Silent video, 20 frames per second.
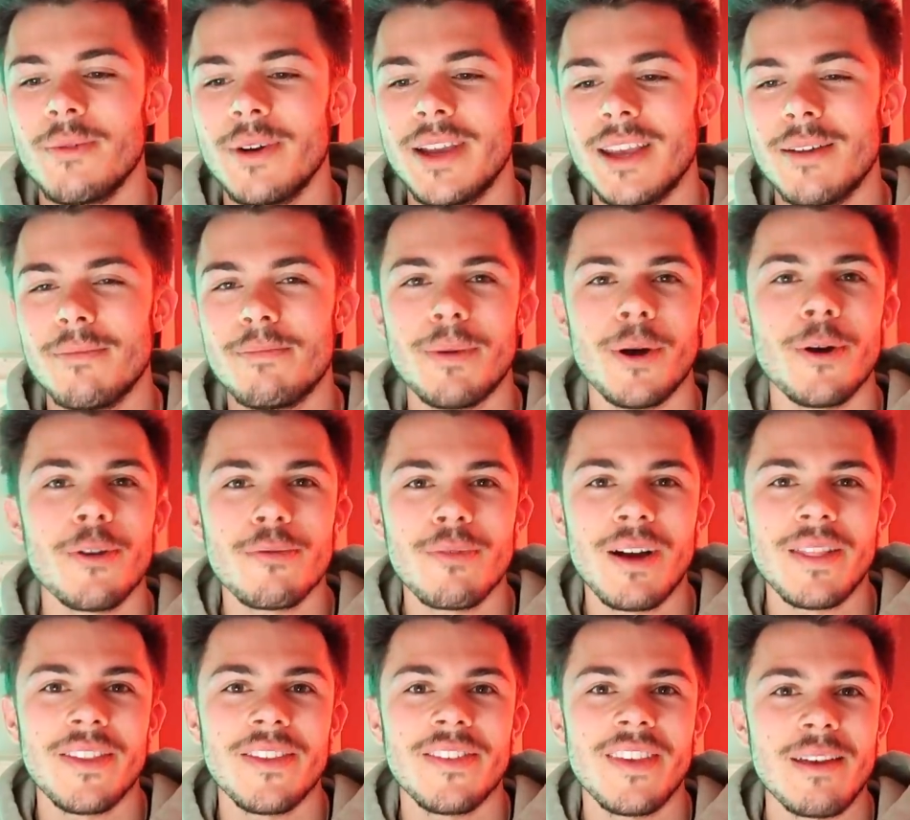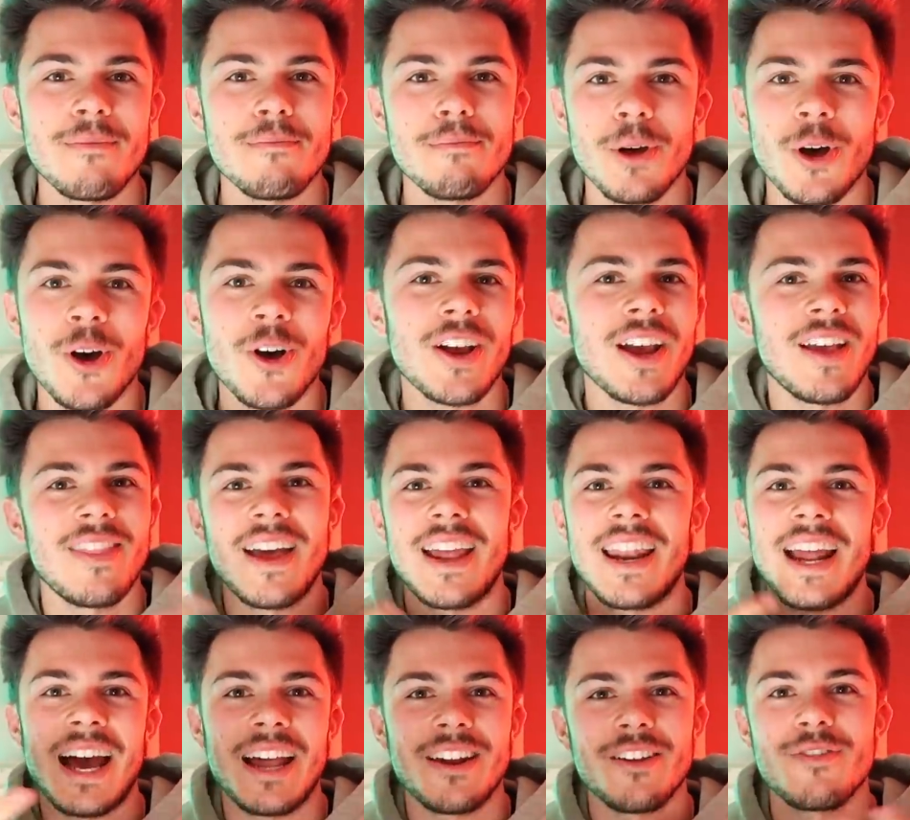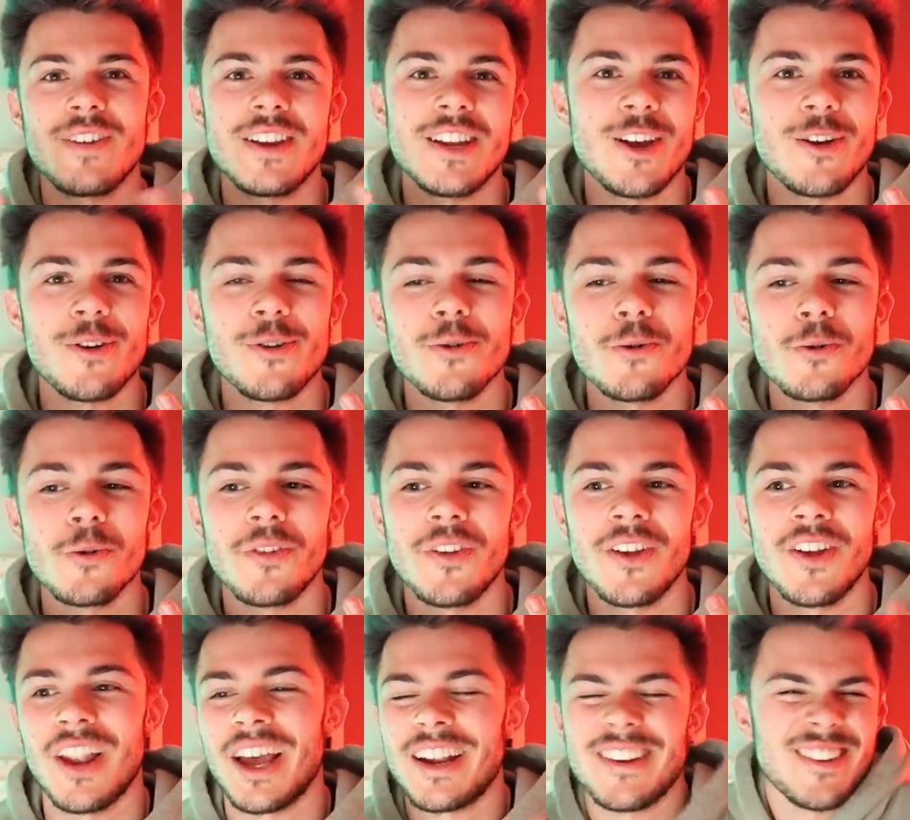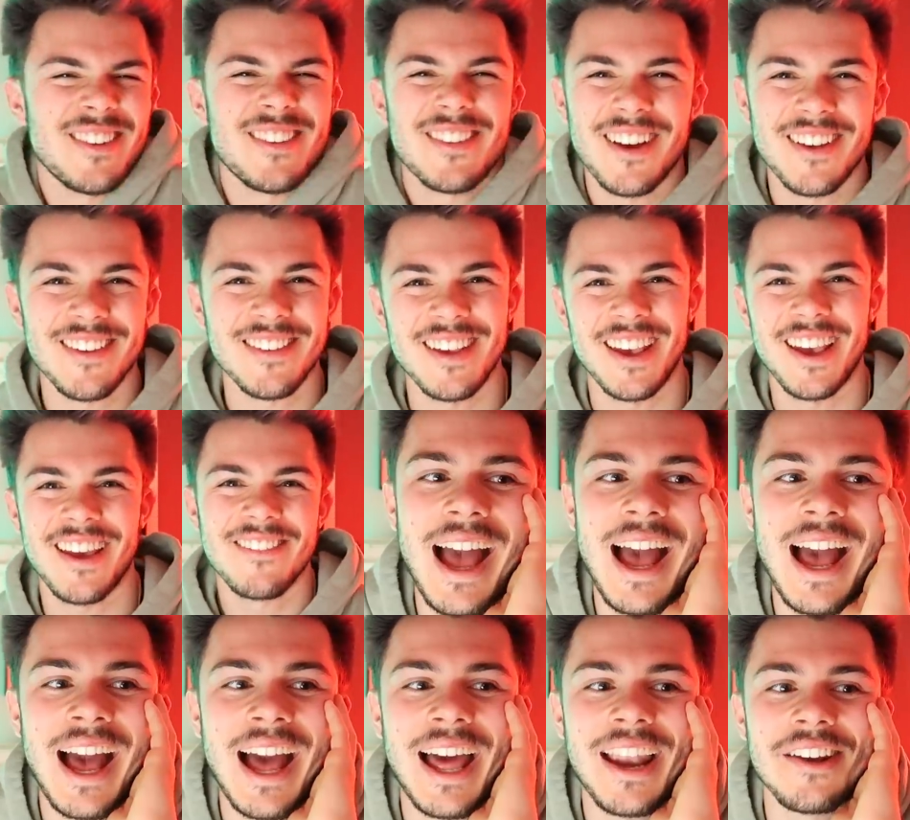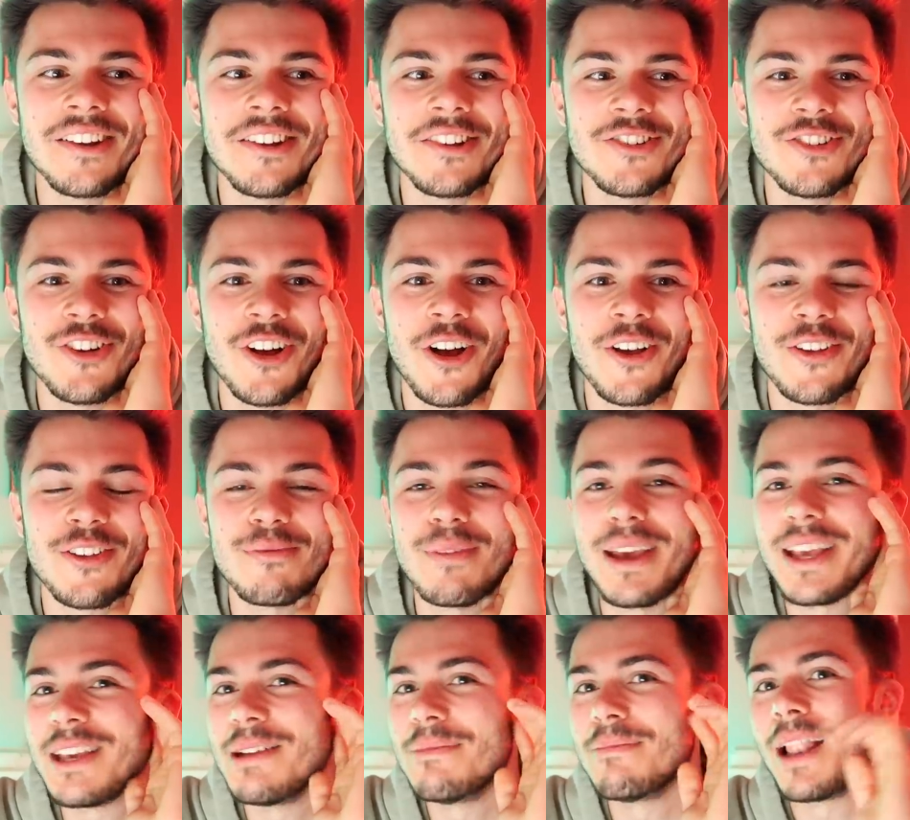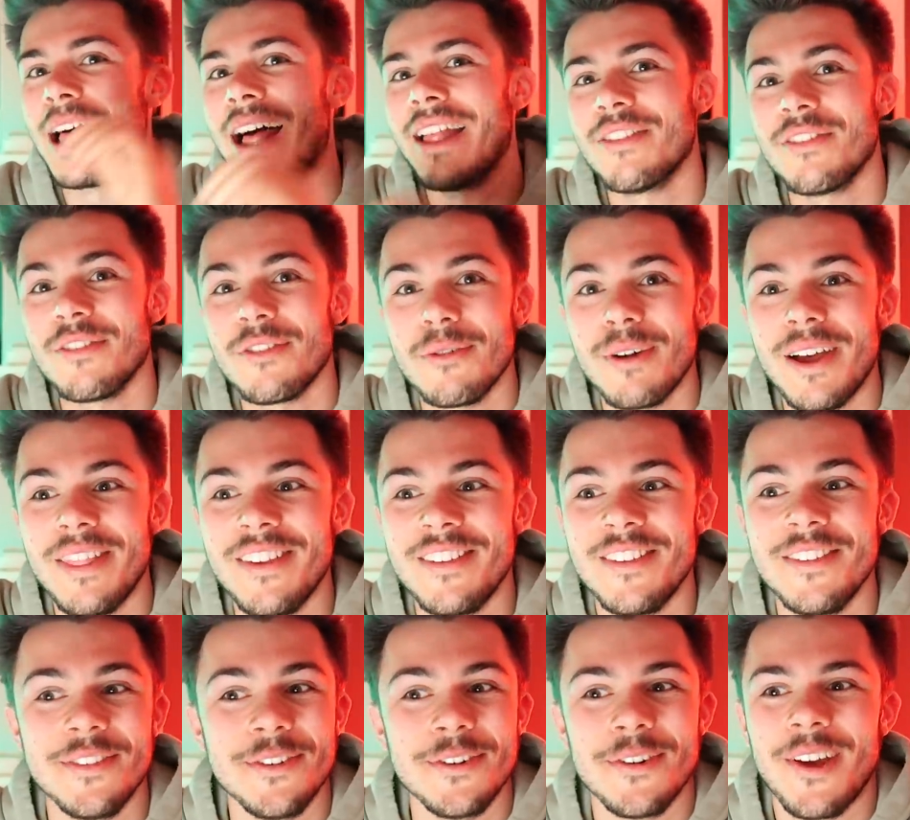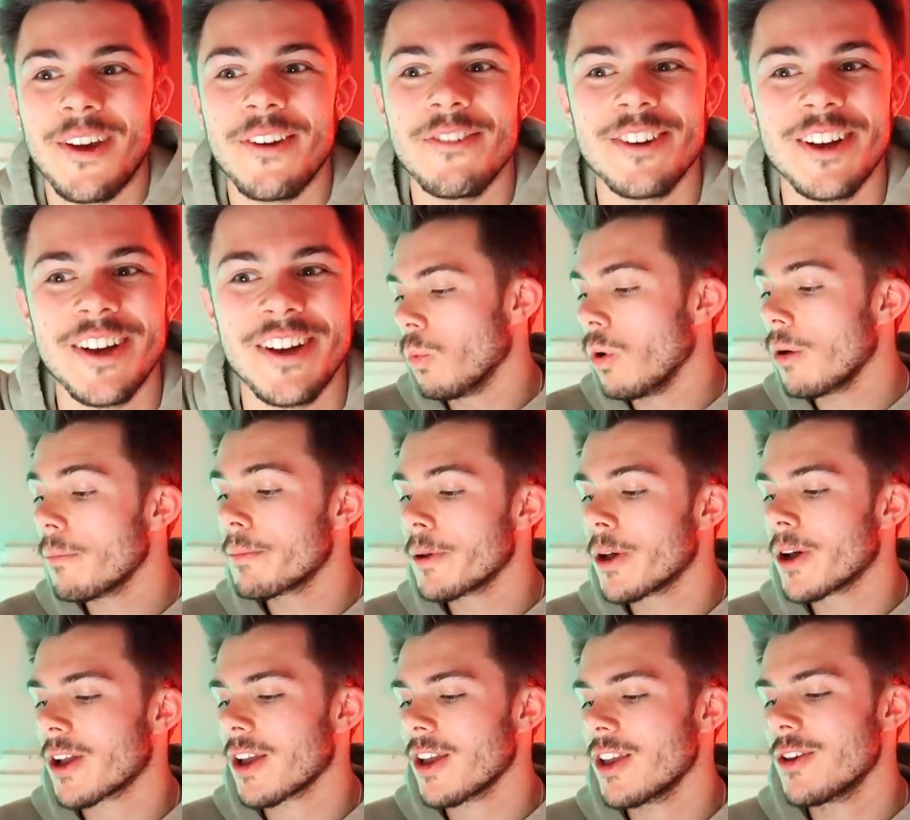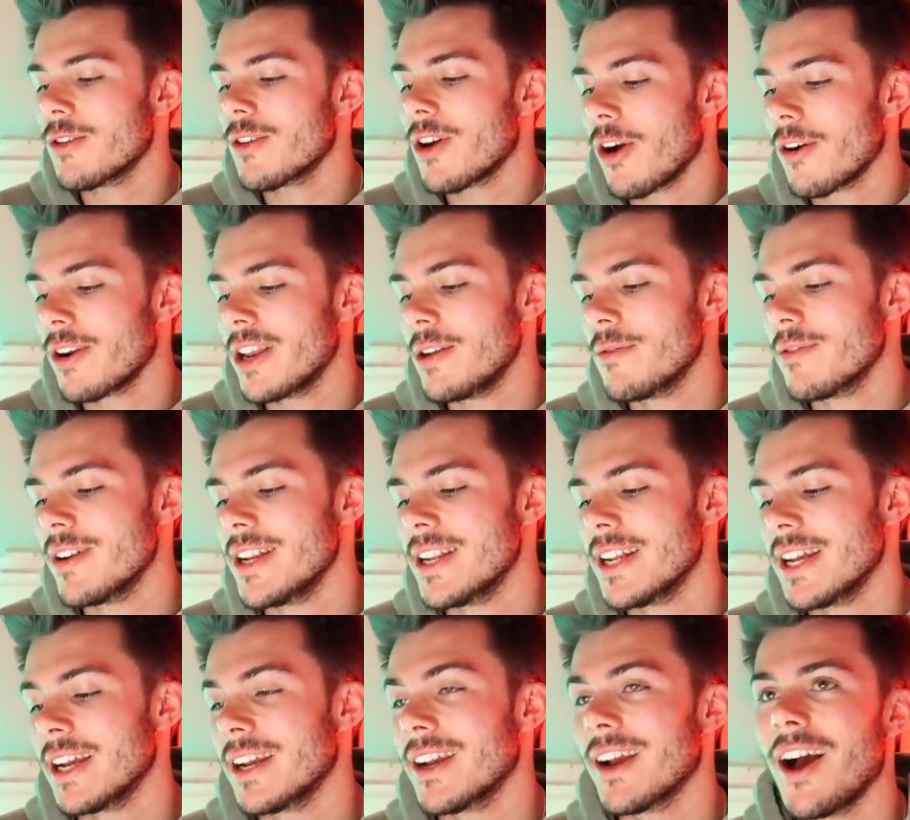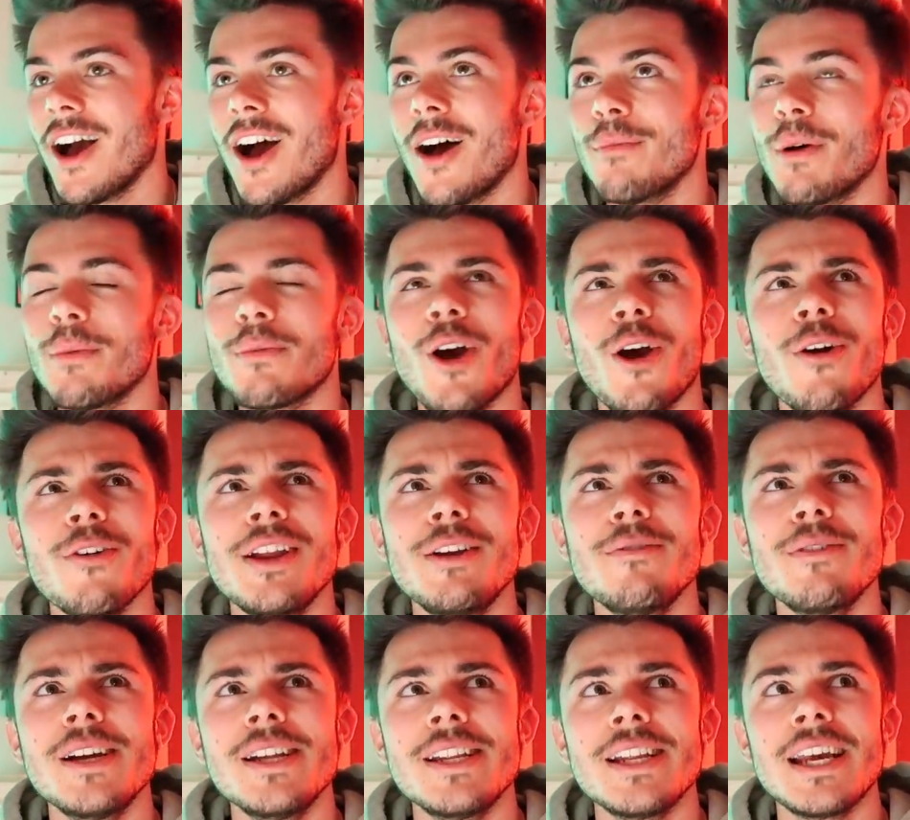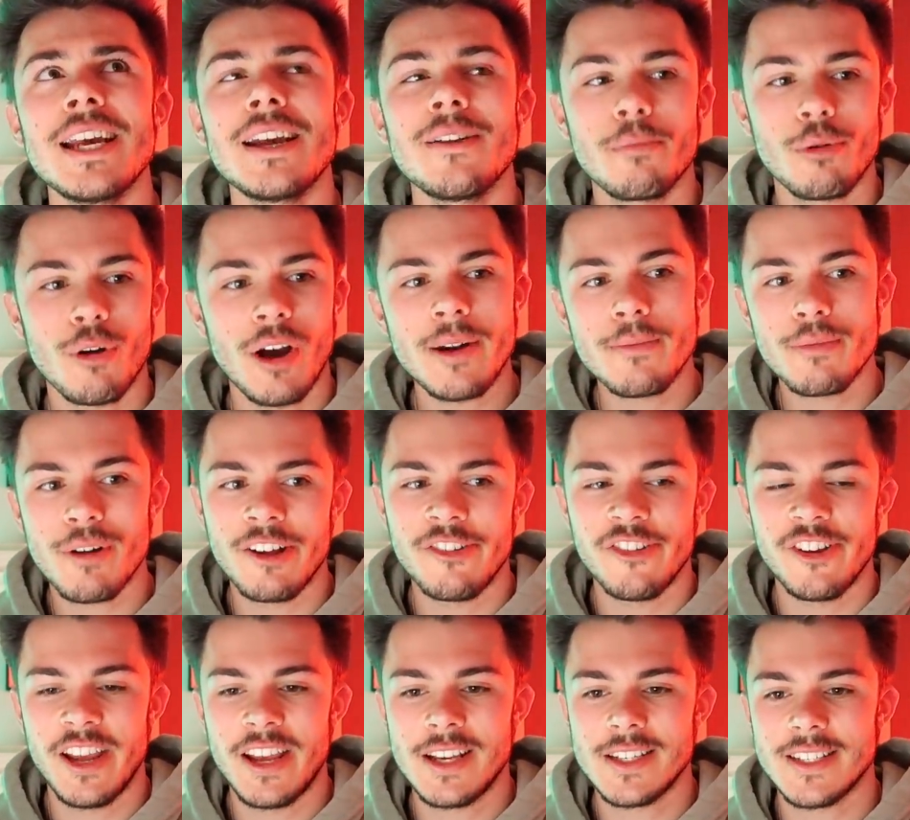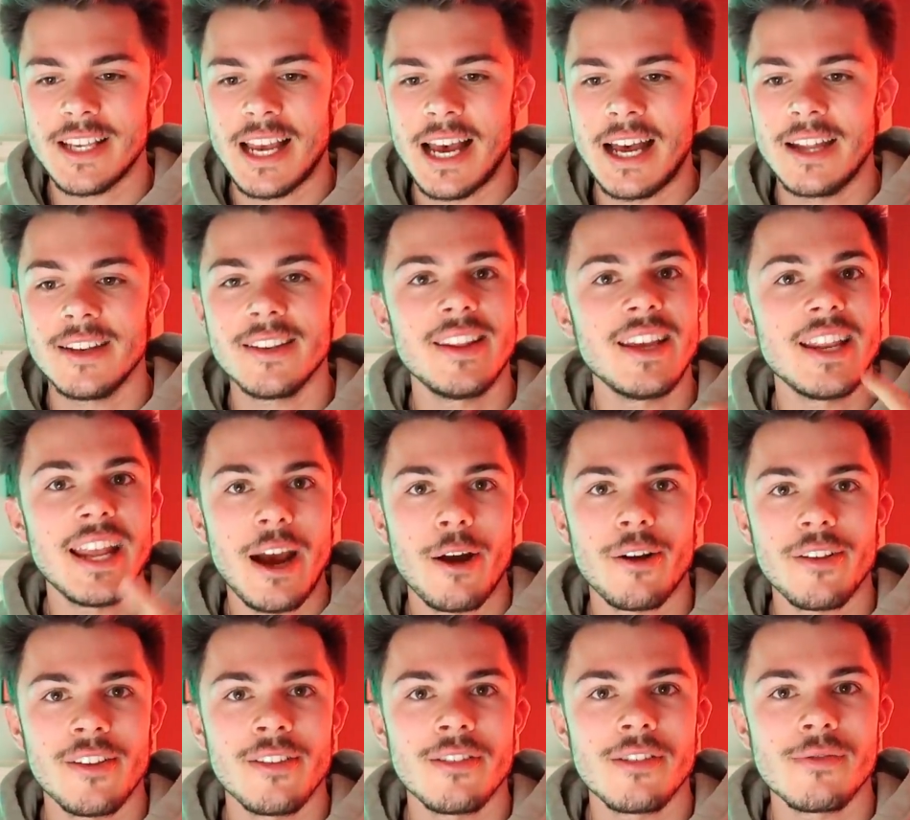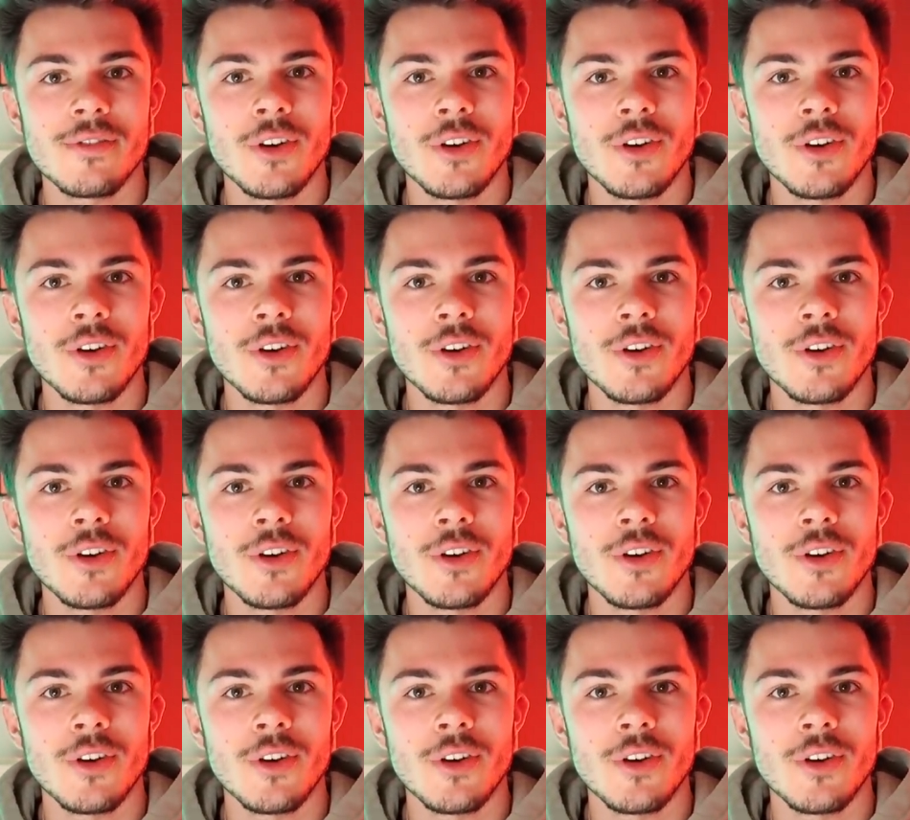We both read the same book and then had a video call to like discuss it and just making plans for when this is all over. What book are you currently reading? Um, I'm currently reading Pride and Prejudice and The Inheritance of